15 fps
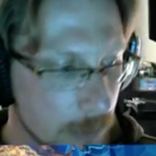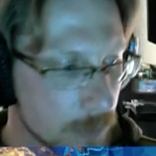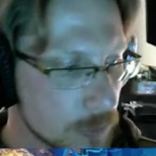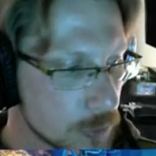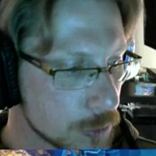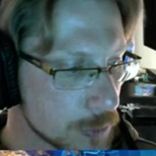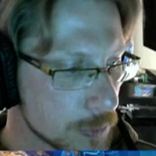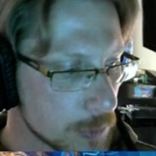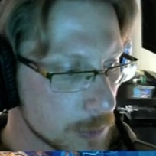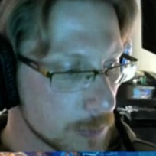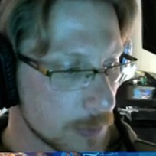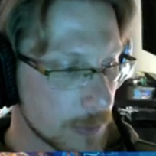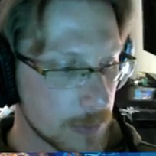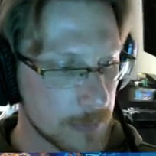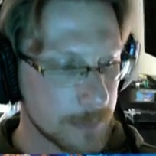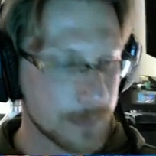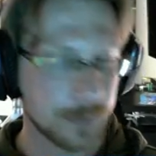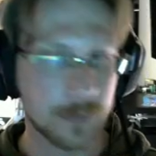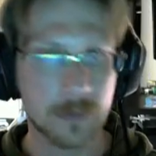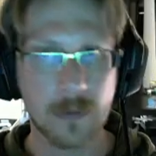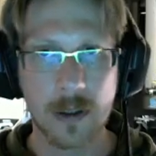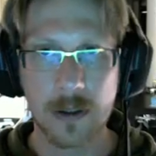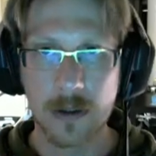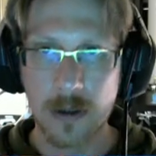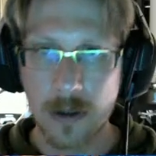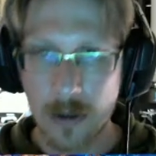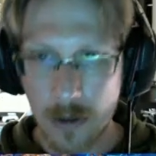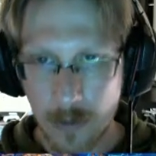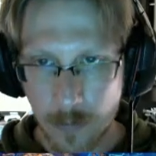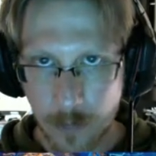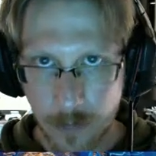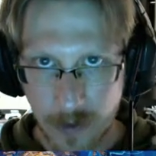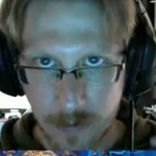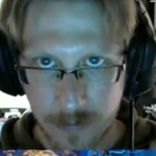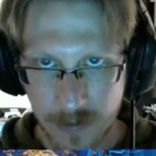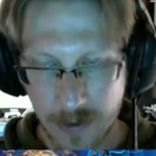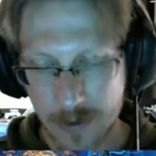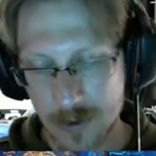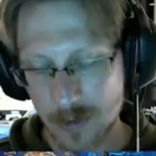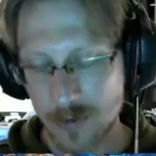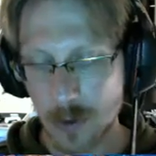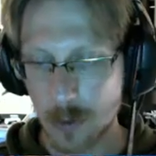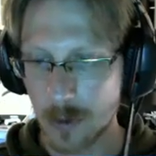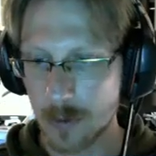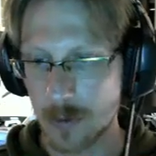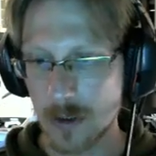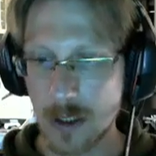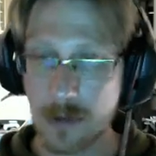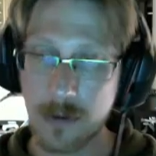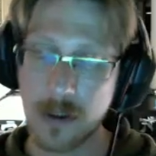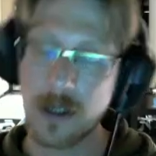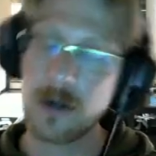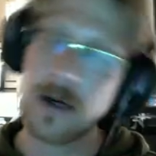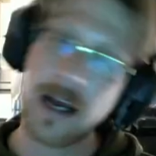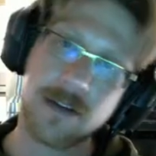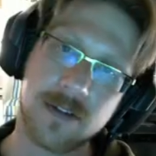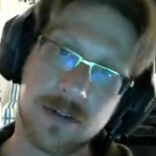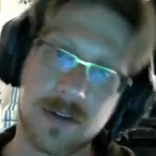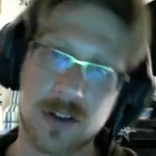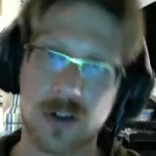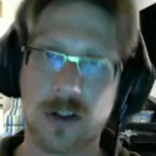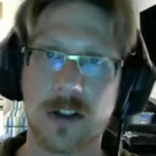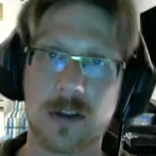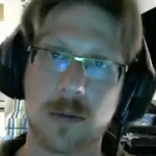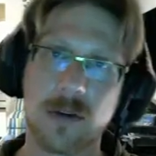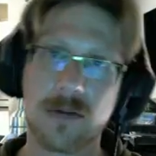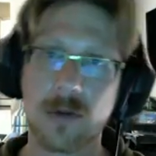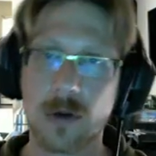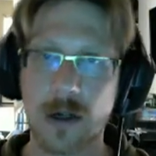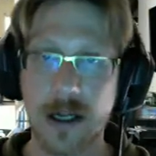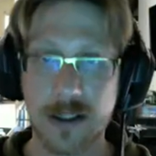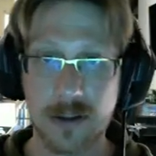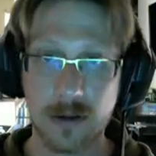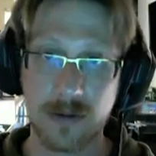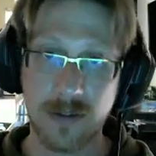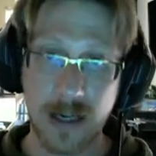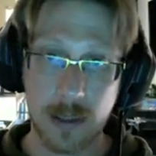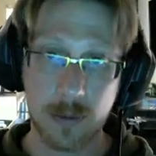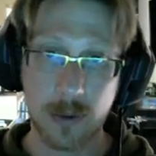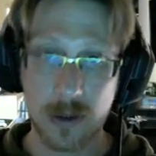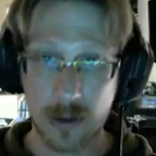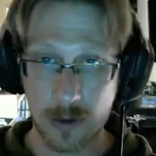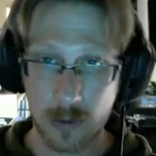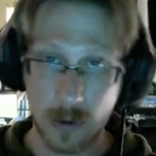Truth. For those of you who don't know, haven't visited us before, I do vape, which is why